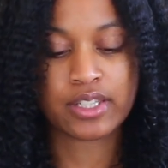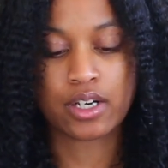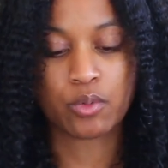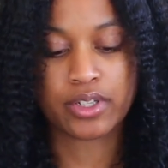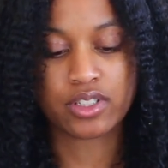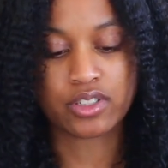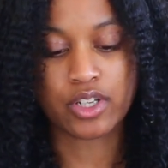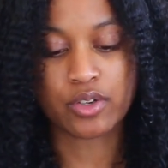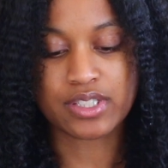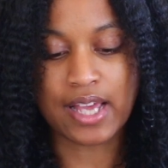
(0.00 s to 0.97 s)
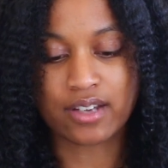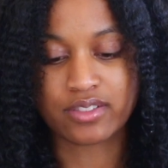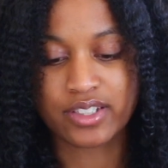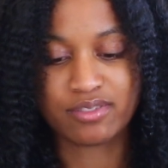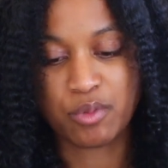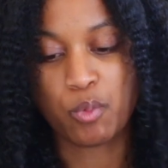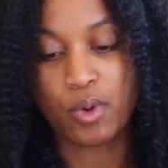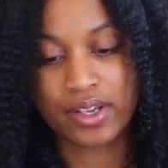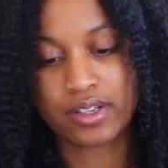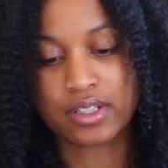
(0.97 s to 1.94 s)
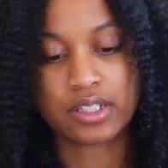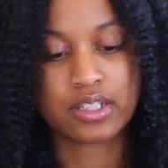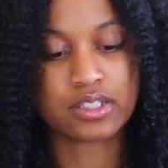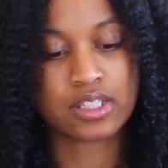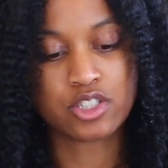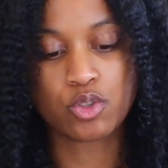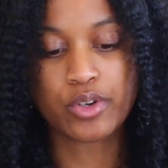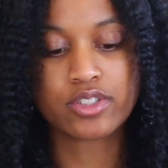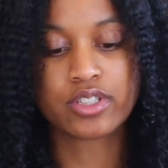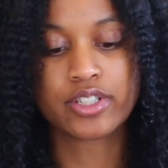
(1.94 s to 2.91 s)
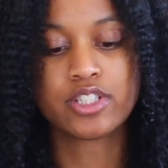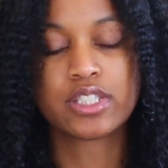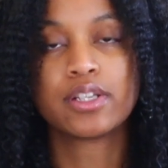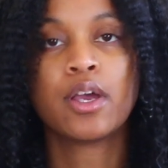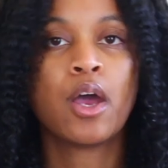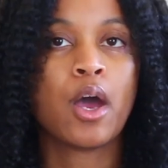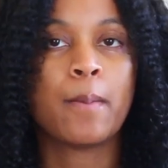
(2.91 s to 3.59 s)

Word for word: They don't want you to know exactly what essential oils are using.